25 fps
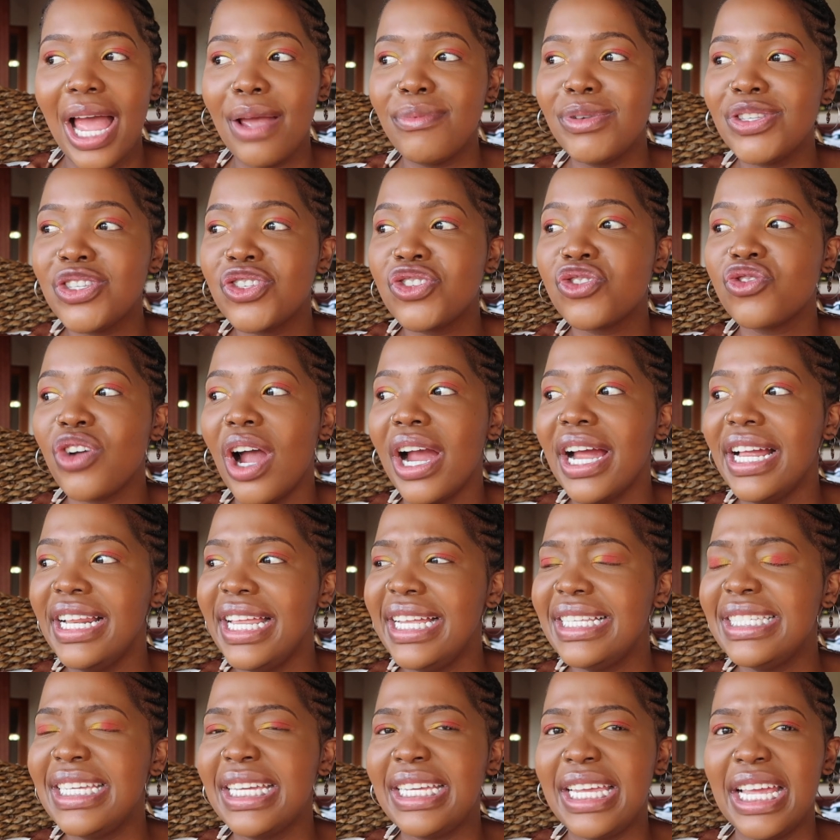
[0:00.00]
I was
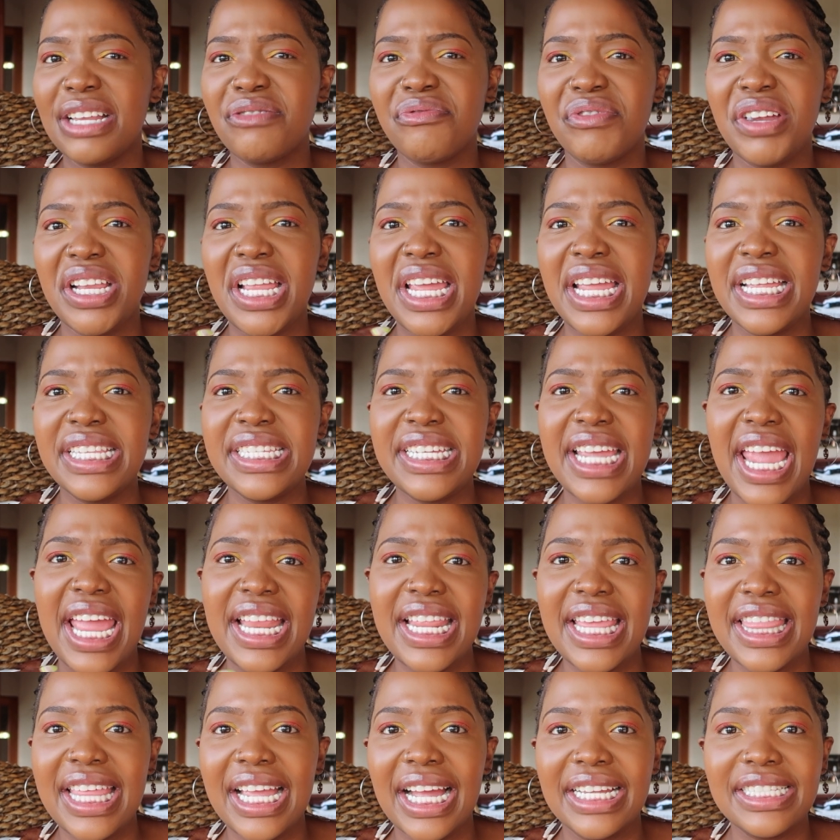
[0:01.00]
struggling to get really into
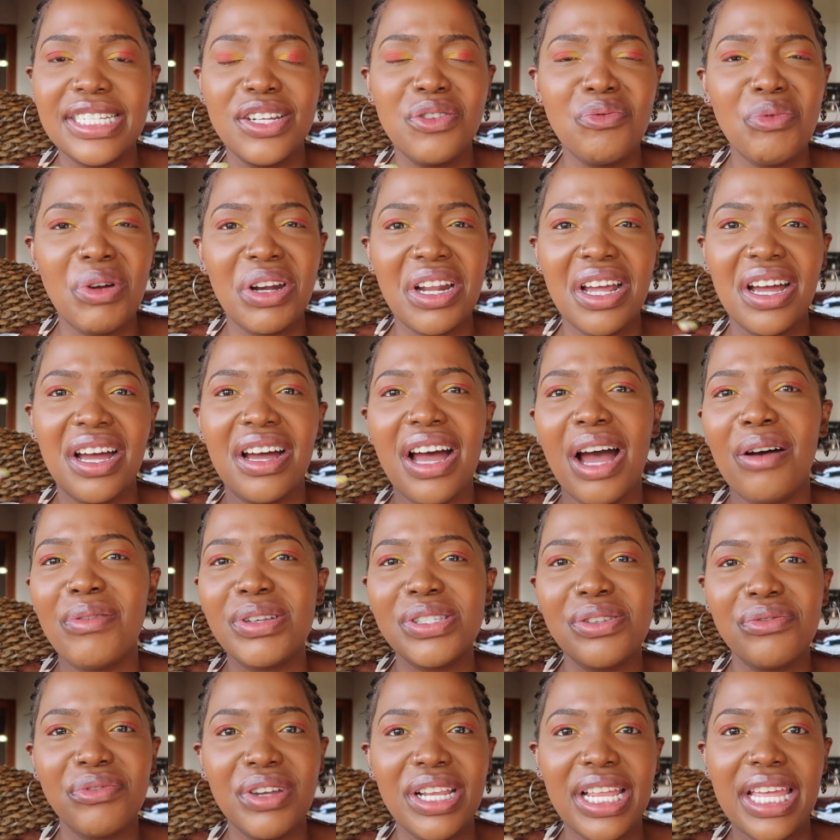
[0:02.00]
anything. I
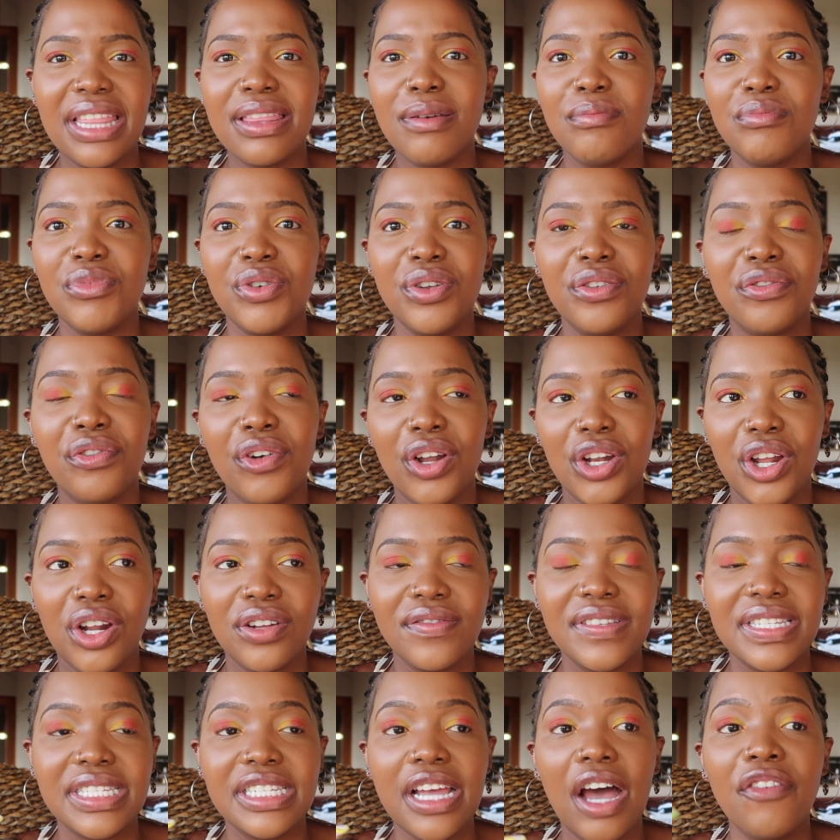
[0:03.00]
wasn't really in the mood for a lot
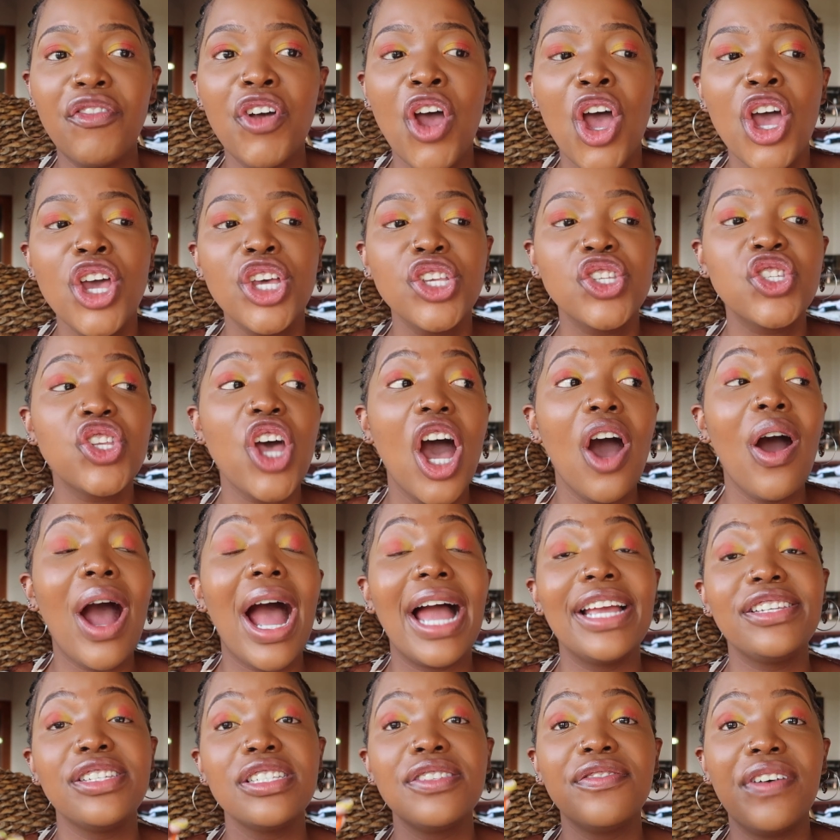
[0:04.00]
of stuff. So
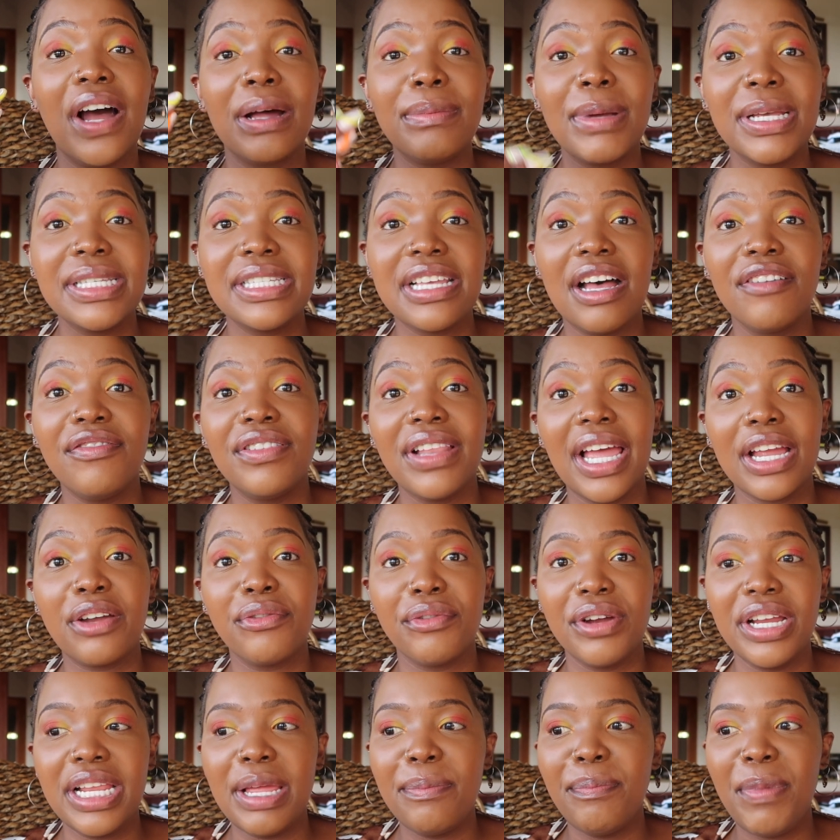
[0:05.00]
I just found myself like
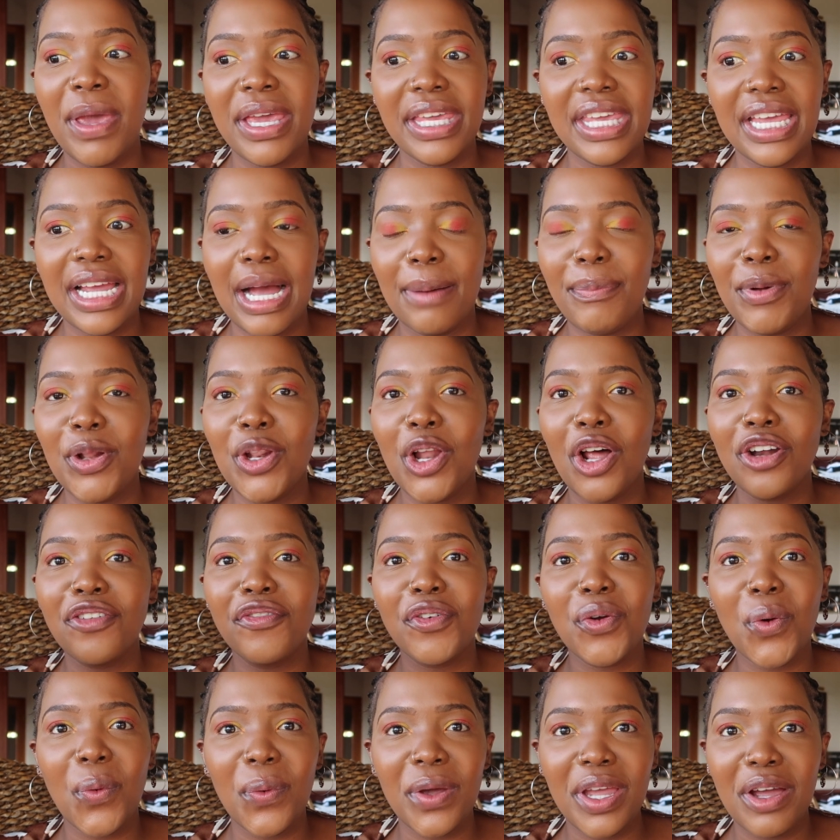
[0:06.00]
really picking up a lot
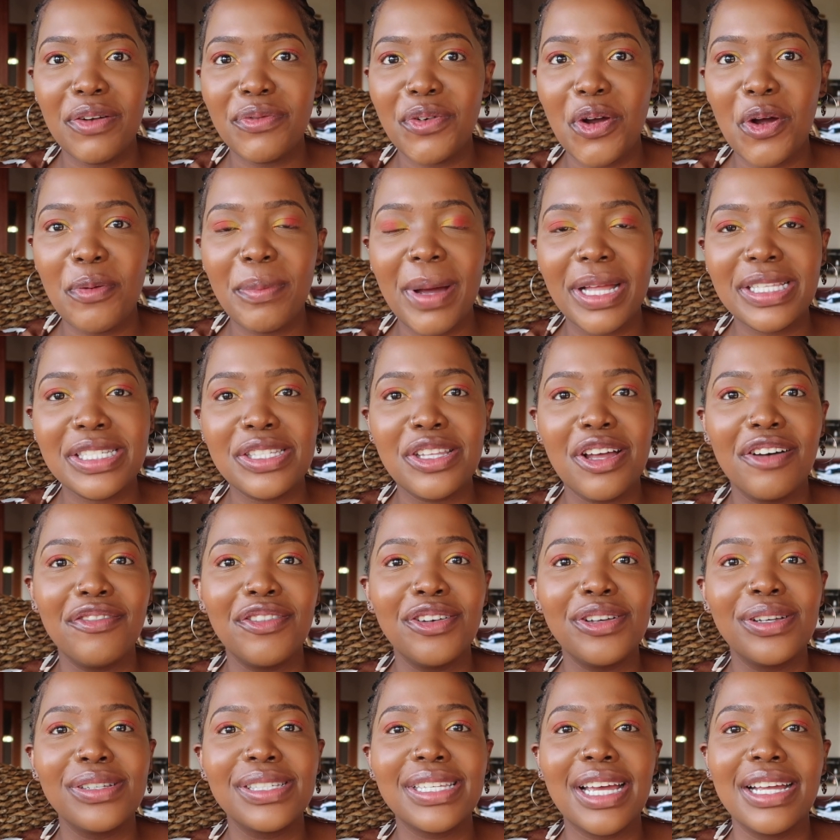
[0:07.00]
of queer romance
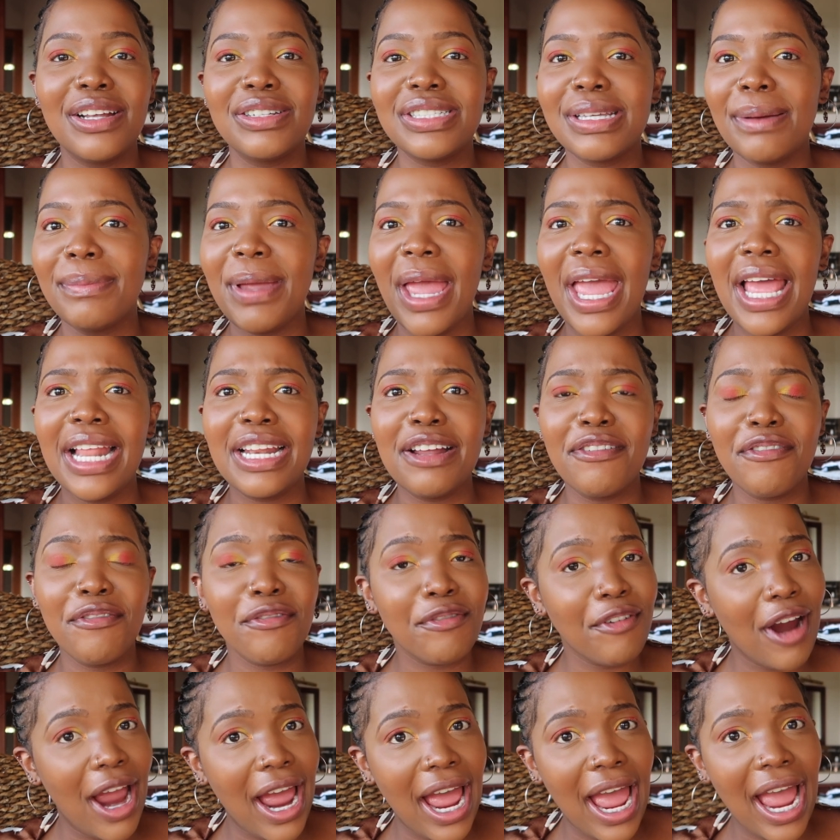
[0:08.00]
novels, like some Ella
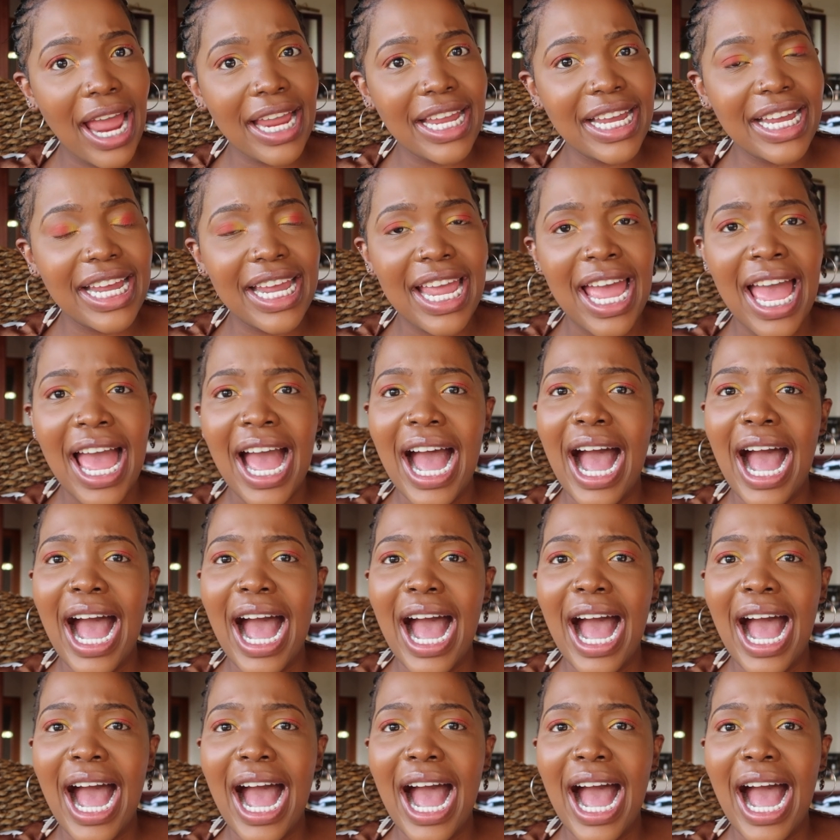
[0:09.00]
Frank.